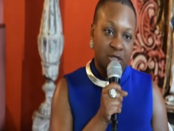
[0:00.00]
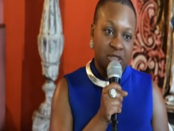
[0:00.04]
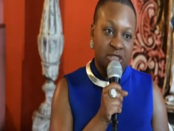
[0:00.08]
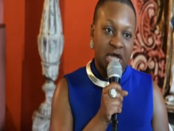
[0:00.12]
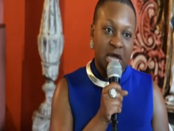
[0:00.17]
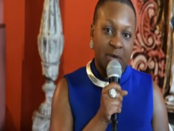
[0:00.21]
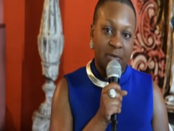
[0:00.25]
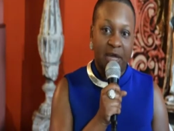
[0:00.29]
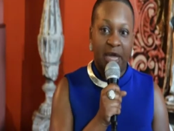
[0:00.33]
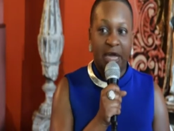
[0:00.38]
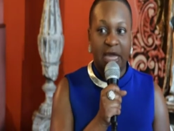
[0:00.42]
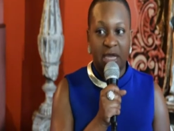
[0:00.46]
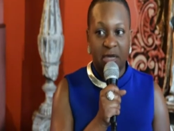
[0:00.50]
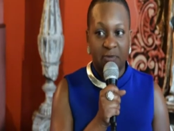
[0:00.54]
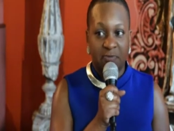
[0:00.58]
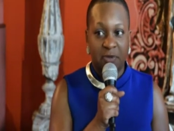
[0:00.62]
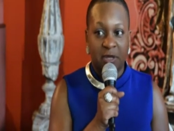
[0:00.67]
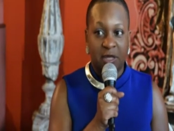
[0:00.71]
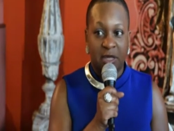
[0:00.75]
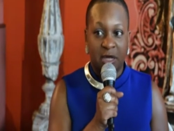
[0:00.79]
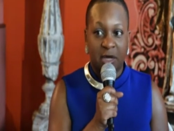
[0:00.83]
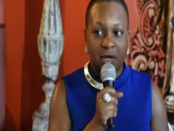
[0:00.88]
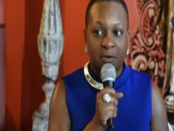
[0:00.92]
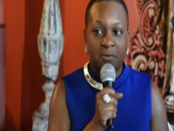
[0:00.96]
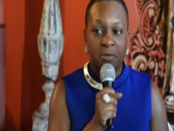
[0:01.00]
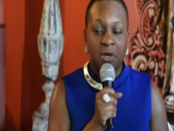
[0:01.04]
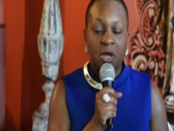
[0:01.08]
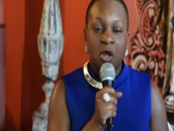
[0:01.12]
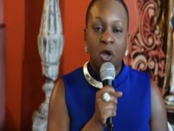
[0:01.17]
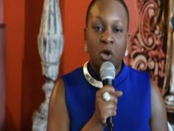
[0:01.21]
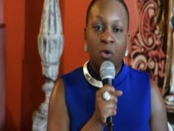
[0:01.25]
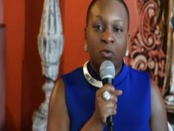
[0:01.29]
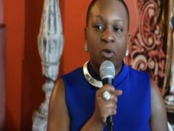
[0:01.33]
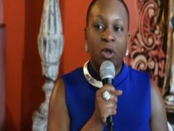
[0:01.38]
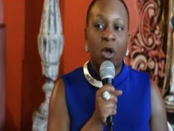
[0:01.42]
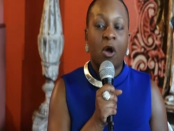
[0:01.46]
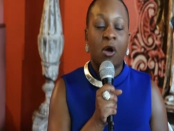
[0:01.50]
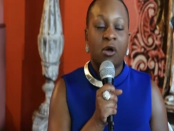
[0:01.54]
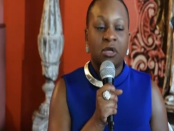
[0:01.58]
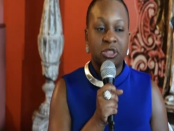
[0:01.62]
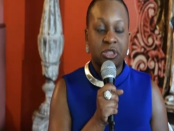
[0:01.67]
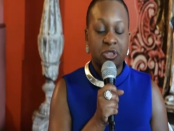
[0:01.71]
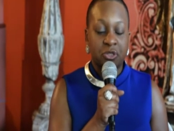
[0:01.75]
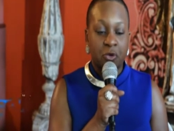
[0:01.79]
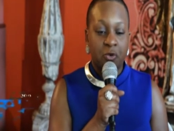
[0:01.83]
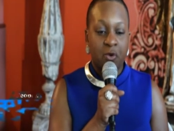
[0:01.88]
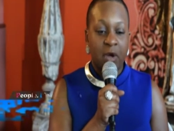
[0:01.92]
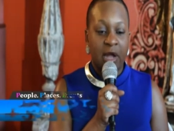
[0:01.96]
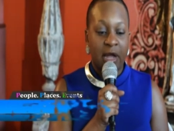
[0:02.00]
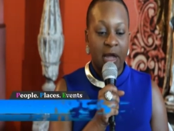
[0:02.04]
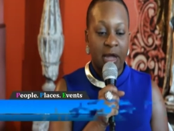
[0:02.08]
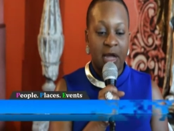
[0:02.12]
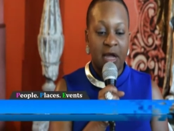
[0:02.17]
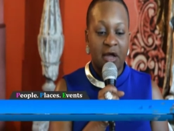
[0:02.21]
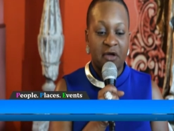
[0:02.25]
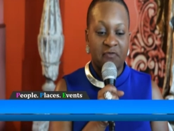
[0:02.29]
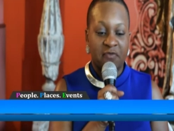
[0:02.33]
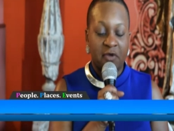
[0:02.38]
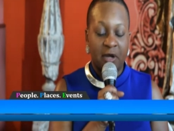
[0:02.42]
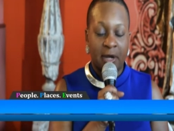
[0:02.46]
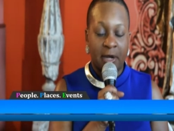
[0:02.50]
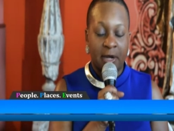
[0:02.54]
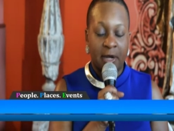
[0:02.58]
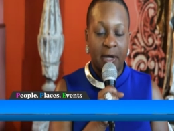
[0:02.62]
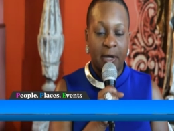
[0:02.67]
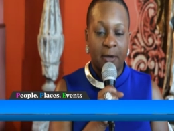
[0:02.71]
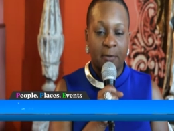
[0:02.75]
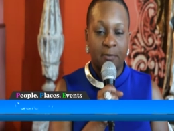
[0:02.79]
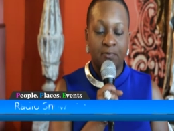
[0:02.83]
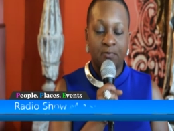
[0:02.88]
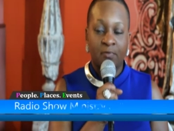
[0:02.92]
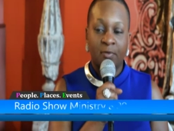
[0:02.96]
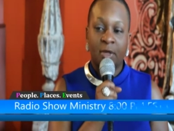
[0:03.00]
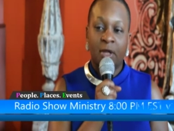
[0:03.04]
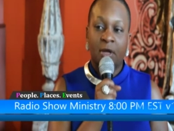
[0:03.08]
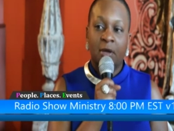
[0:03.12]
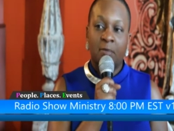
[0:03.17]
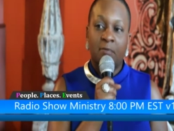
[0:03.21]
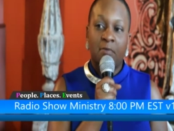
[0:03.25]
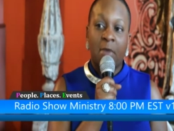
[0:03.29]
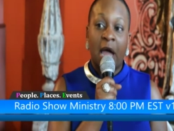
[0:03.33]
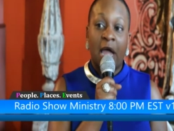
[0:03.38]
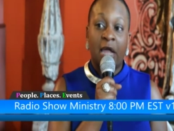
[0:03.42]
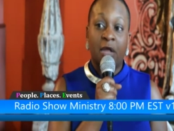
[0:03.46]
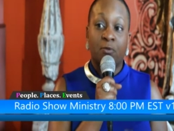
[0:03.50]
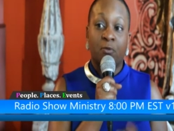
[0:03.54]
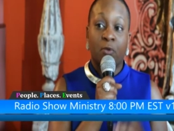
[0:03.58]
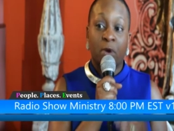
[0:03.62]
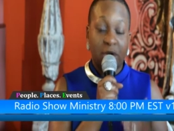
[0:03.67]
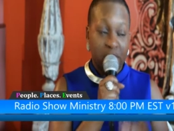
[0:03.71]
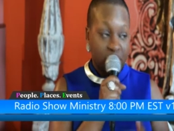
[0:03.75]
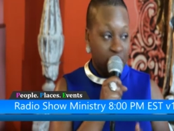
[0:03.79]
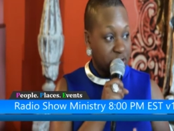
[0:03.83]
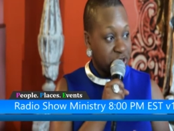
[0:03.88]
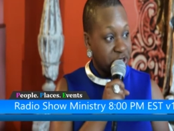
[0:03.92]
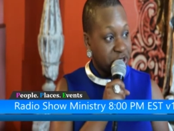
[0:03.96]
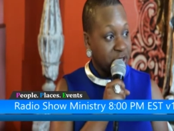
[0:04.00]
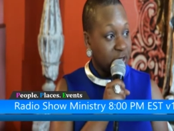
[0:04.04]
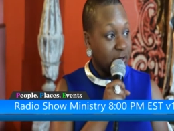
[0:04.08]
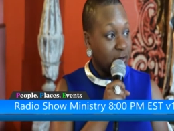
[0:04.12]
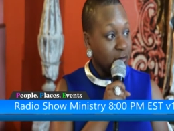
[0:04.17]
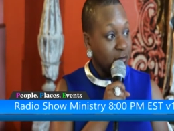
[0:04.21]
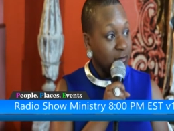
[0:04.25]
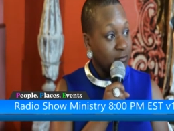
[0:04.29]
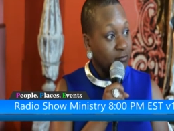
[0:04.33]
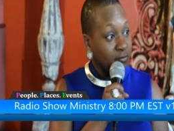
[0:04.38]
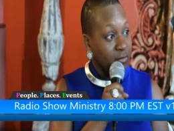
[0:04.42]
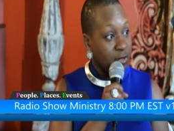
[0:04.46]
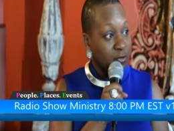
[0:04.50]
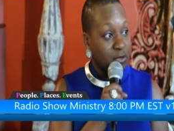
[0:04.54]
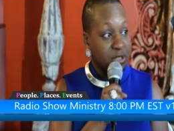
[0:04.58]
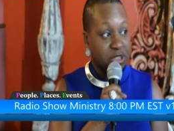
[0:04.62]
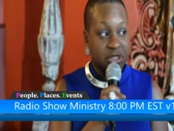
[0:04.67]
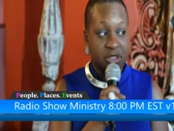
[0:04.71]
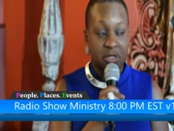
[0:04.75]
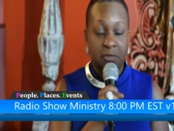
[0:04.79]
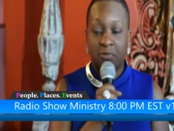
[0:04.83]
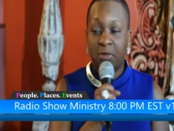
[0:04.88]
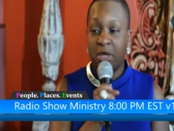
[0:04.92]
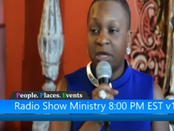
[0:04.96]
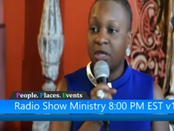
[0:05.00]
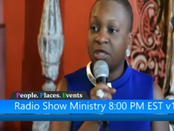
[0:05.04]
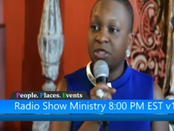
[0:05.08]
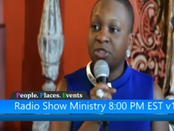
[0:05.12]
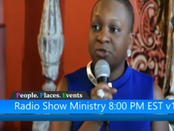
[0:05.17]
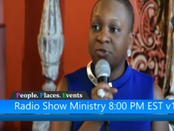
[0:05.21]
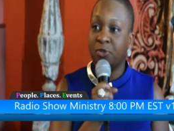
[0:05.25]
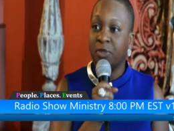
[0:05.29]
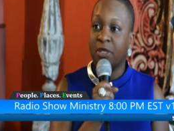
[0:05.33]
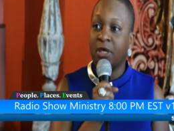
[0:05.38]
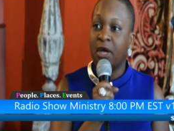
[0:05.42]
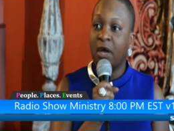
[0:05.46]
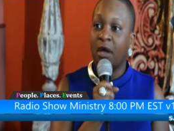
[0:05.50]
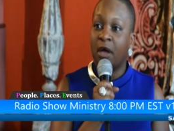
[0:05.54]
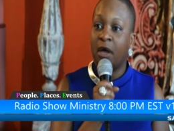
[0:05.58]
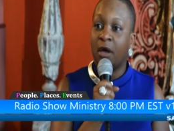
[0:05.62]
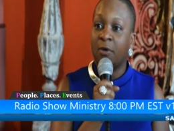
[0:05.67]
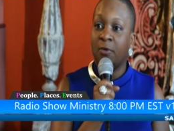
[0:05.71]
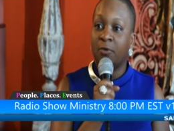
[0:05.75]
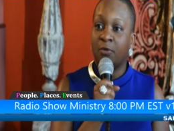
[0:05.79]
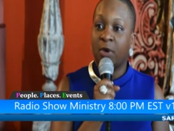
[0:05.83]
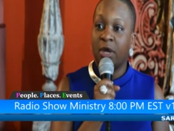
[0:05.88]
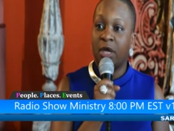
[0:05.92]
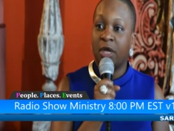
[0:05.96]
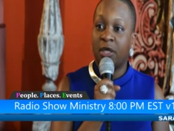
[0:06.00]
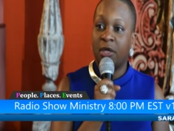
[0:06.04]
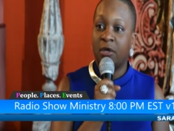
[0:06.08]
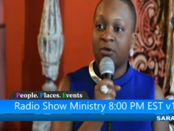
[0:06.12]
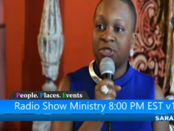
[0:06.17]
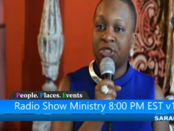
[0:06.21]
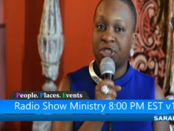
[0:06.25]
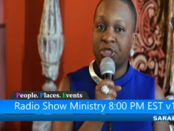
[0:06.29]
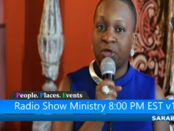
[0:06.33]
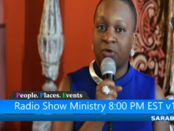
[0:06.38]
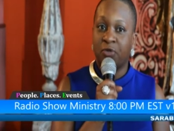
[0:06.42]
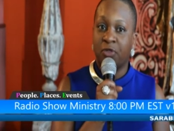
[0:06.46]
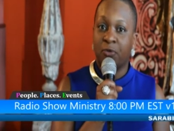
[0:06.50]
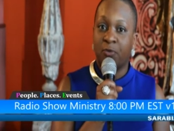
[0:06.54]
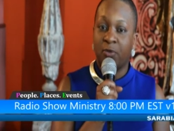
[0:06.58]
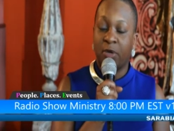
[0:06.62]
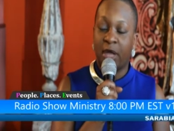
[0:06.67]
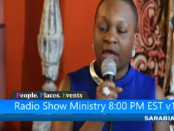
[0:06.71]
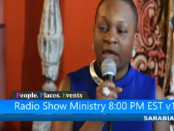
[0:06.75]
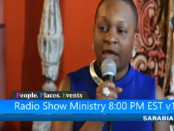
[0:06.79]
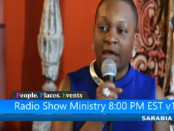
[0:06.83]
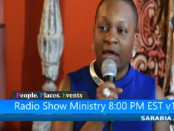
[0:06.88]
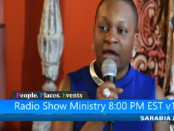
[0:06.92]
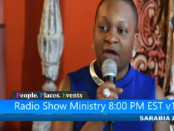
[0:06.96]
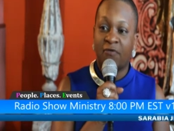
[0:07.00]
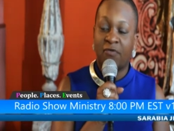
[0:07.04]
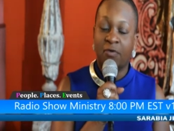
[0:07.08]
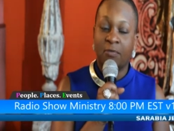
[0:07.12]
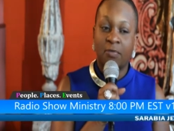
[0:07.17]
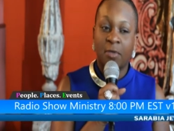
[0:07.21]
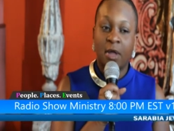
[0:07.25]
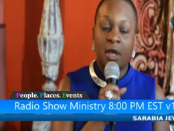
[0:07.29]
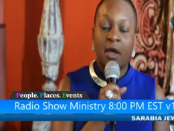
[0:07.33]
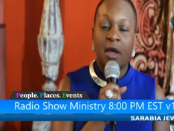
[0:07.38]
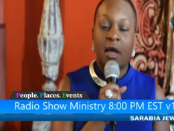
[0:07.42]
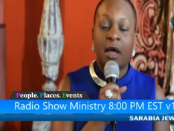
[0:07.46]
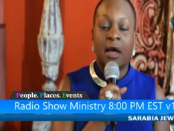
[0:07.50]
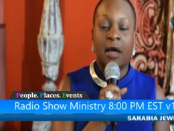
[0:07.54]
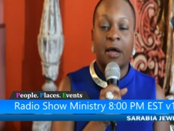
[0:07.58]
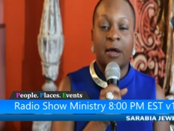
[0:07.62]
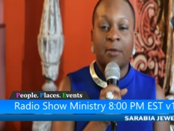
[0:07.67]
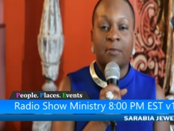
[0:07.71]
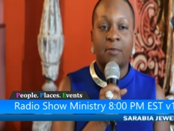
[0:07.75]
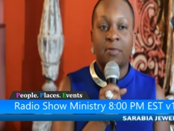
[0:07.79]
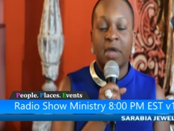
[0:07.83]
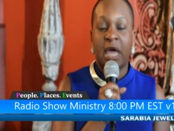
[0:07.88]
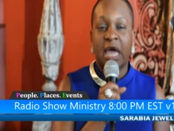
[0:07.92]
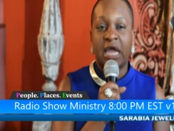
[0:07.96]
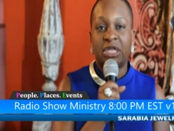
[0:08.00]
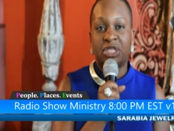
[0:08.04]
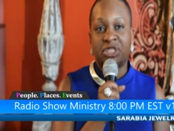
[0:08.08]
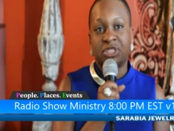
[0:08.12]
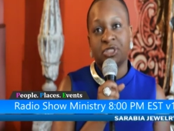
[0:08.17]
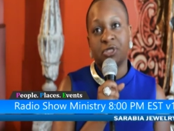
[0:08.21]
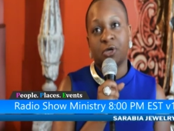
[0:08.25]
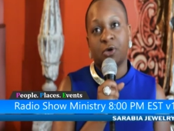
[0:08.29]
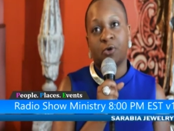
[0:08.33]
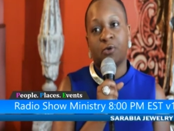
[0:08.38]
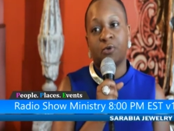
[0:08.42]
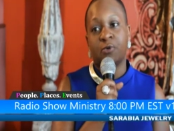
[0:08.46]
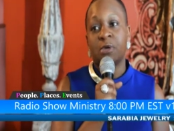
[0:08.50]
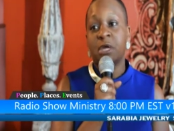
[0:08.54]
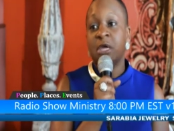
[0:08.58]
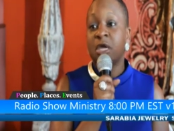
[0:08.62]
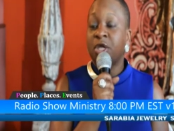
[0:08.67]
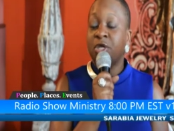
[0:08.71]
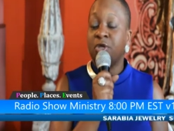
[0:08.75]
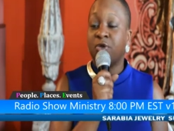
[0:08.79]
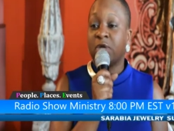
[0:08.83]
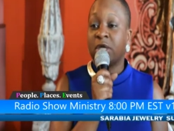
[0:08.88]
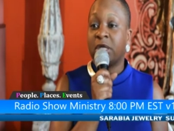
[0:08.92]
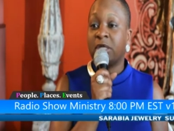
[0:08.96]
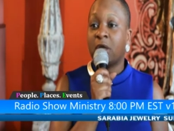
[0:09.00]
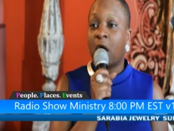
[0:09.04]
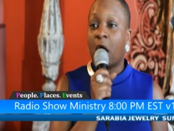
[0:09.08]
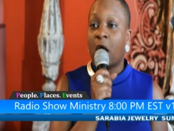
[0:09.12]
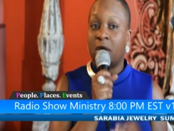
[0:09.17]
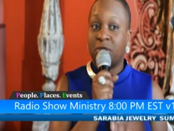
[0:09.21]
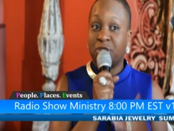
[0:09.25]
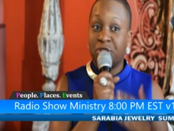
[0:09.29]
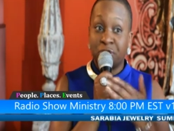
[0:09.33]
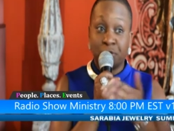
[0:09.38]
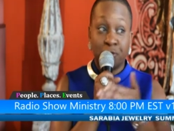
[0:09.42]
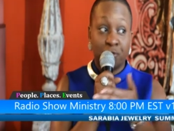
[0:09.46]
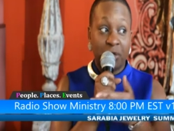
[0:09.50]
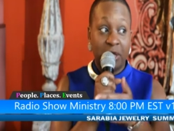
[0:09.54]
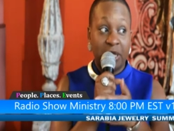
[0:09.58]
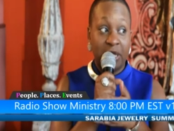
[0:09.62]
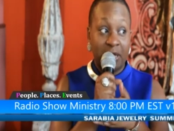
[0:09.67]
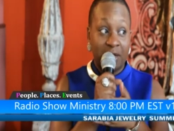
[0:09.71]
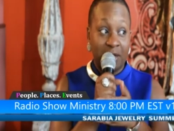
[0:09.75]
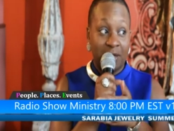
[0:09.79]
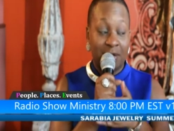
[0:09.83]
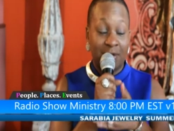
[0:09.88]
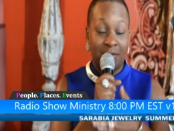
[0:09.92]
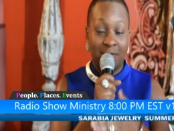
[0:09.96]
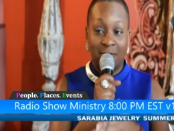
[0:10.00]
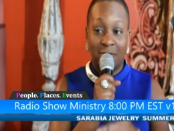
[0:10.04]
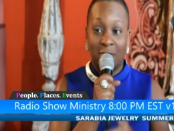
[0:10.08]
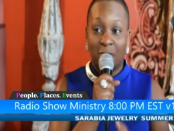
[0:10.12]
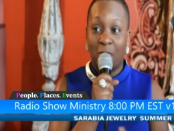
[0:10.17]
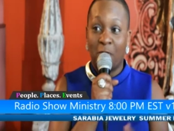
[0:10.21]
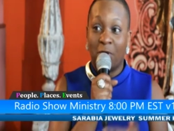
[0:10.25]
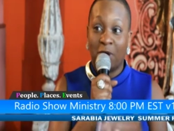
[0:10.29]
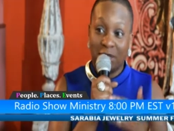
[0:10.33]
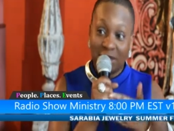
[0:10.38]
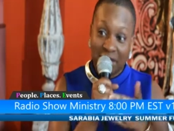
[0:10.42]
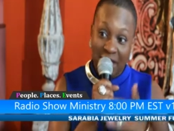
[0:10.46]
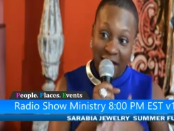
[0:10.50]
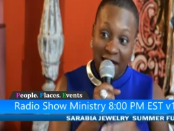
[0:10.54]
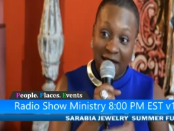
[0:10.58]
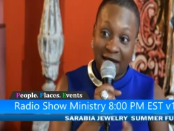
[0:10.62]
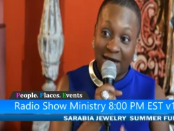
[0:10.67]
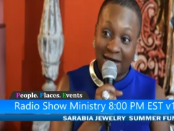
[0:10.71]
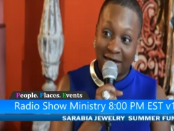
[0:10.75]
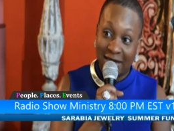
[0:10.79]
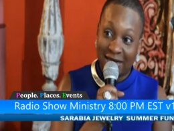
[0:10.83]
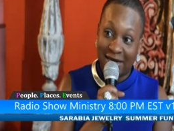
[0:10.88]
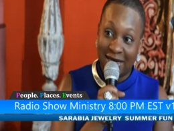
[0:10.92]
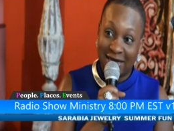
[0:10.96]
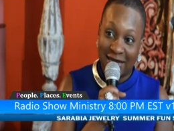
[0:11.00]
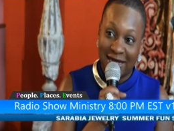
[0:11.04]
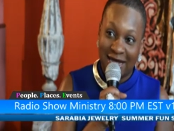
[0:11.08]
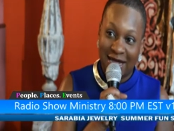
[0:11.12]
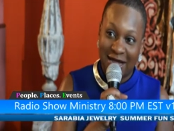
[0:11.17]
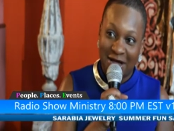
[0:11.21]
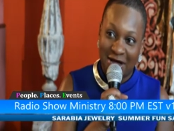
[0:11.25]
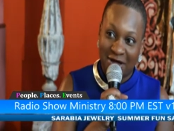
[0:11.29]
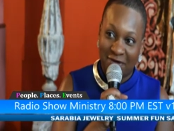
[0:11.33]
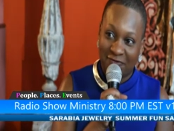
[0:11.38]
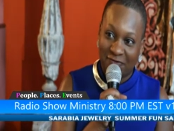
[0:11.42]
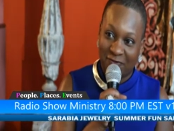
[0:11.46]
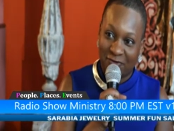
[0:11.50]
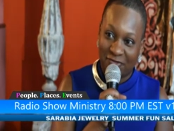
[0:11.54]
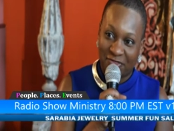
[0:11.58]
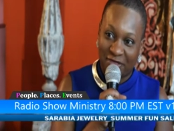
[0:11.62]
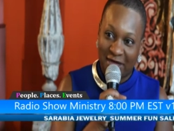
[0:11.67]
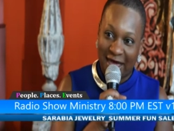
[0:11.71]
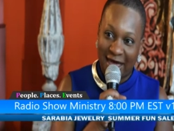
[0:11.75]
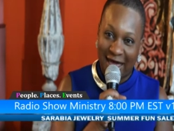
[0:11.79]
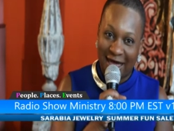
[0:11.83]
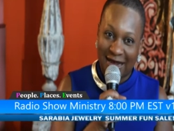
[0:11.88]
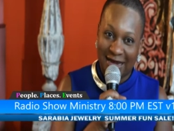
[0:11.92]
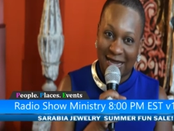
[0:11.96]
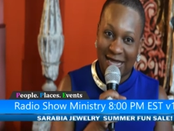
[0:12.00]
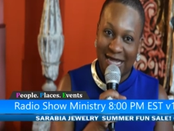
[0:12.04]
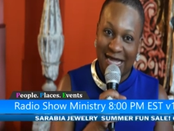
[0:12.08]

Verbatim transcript: Time at 8 p.m., we also have um, my radio show, which is a ministry uh, radio show that we have um, and so you can uh, tune in online uh, for that